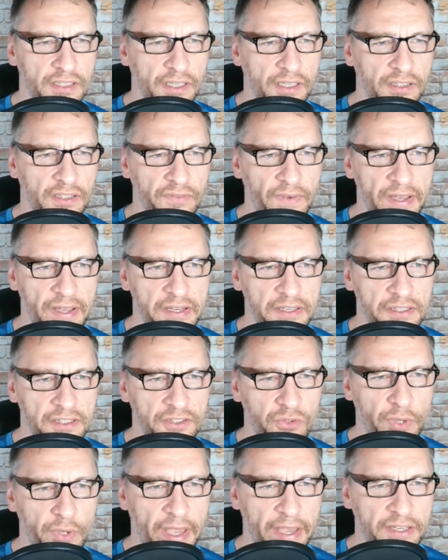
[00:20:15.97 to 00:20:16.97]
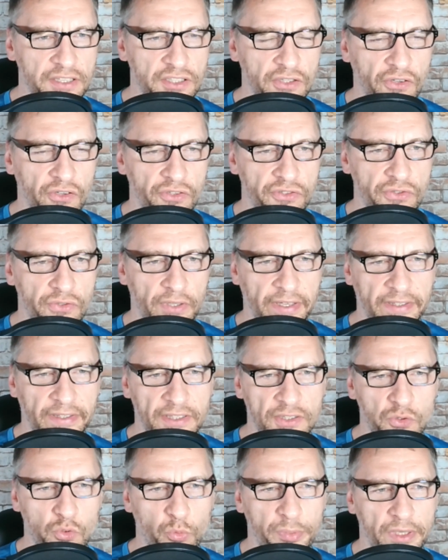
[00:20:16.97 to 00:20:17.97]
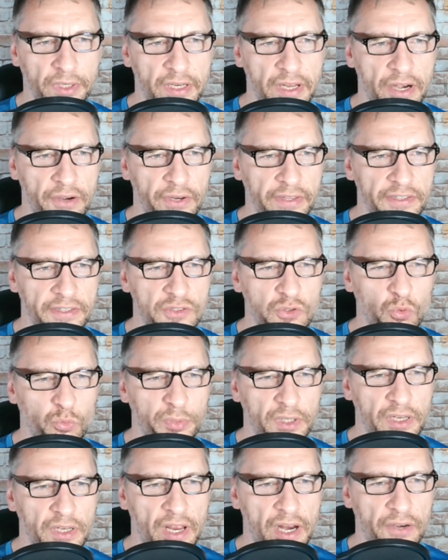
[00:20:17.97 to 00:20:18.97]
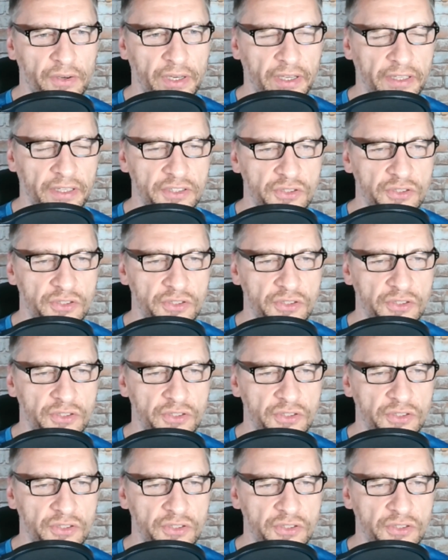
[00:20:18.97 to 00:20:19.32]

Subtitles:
divided into hexagons. So like this would be an area, this would be an area.